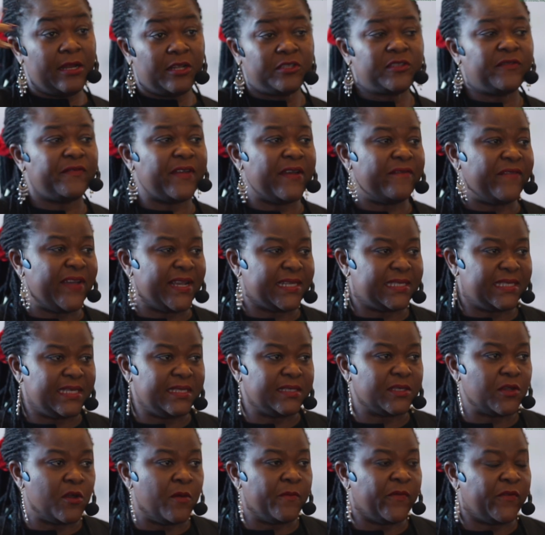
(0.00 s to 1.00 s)
a lot of our
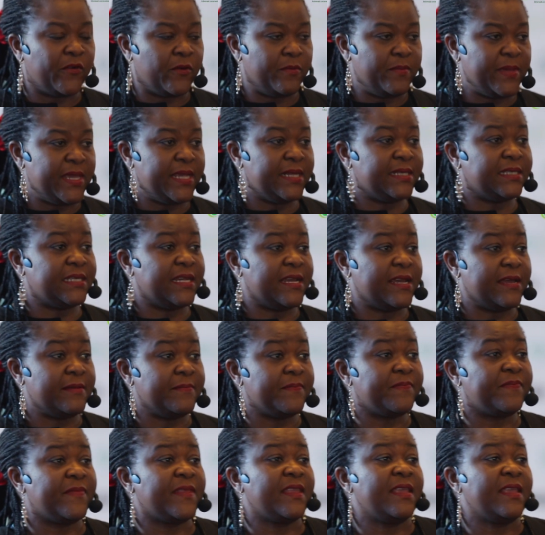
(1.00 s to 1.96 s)
vaccines come from India,